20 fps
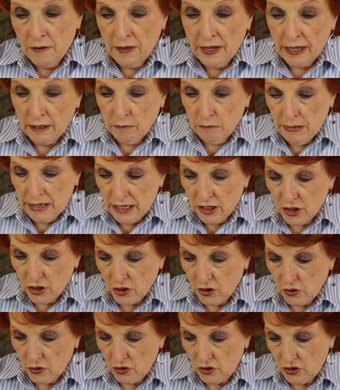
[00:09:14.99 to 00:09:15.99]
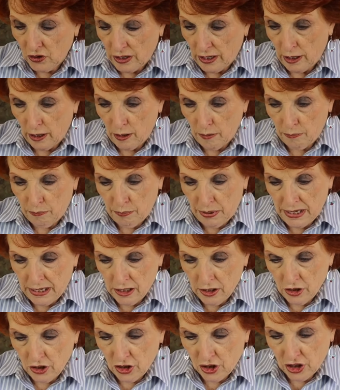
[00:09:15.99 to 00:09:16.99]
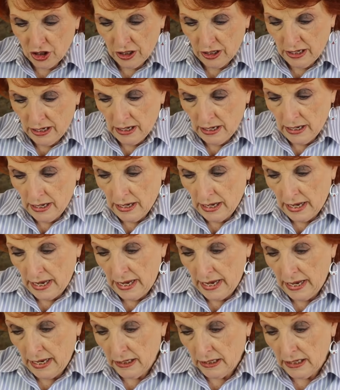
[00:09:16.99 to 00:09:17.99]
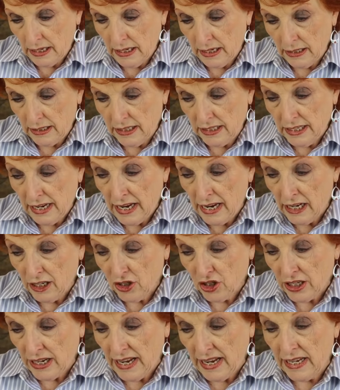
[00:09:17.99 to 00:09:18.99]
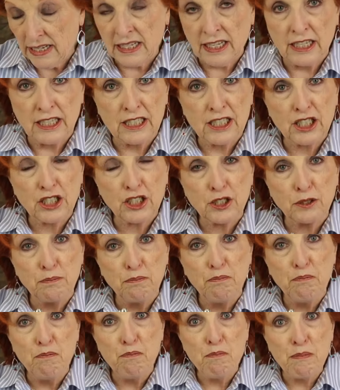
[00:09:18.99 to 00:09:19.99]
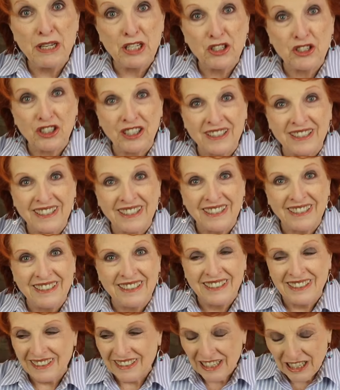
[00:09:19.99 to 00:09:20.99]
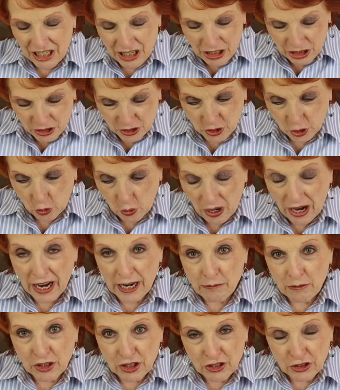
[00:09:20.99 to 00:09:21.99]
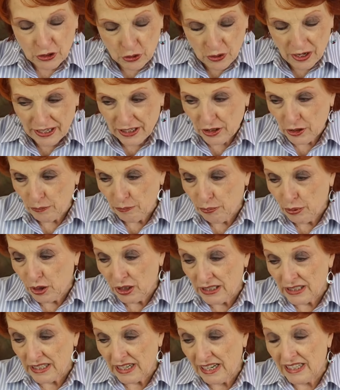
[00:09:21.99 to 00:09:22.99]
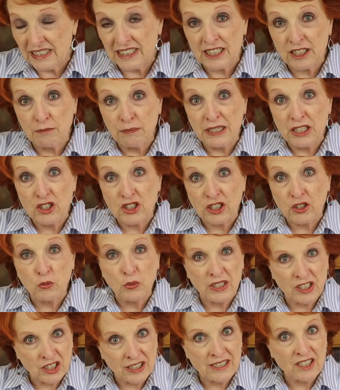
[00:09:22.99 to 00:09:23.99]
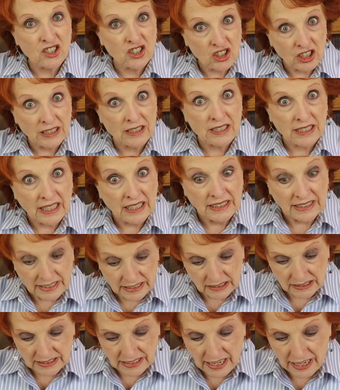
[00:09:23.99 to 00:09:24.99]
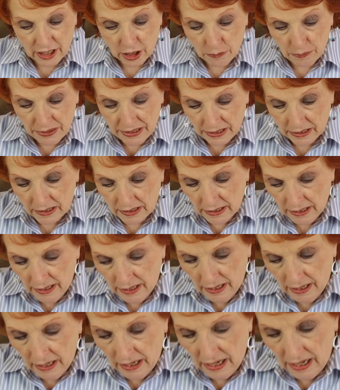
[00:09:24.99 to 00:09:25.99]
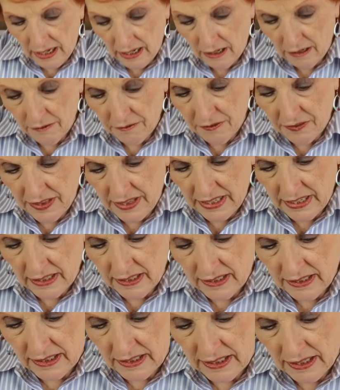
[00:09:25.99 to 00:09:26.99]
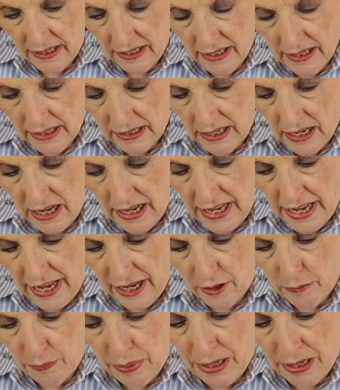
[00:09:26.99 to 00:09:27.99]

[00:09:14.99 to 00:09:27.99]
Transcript: that measures a pinch and a dash and a smidgen. So I'm just going to put a smidgen, which is just a little tiny bit, of this cayenne